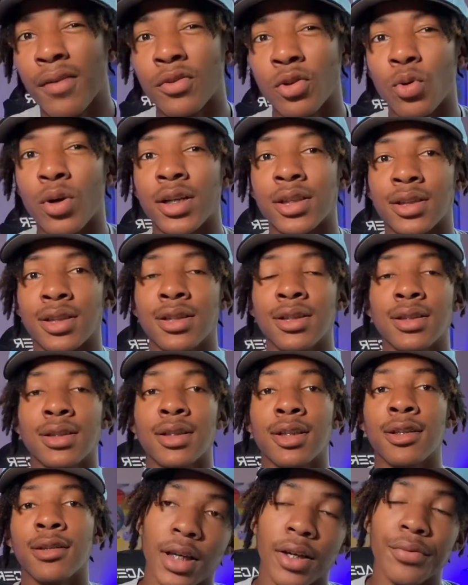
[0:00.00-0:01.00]
questions,
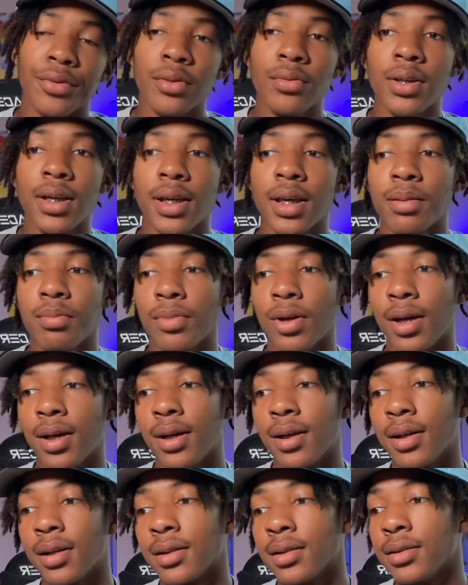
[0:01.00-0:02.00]
if you look at
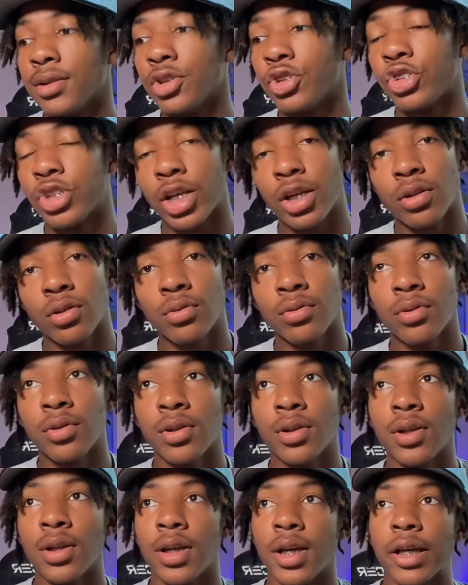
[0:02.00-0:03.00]
my channel
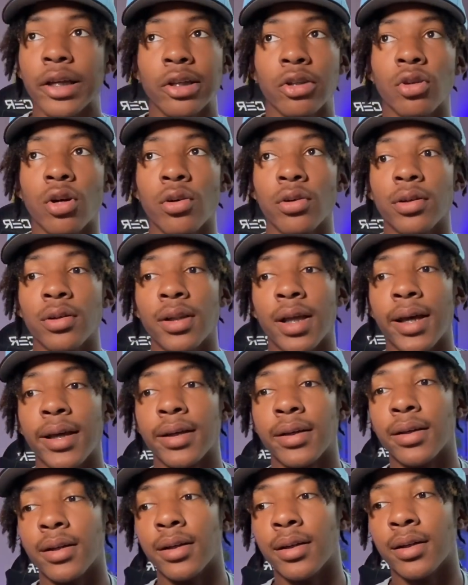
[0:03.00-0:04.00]
and go to
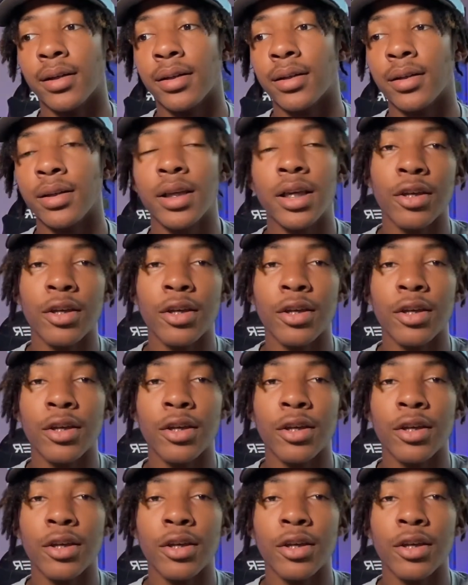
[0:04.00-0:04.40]
like uh,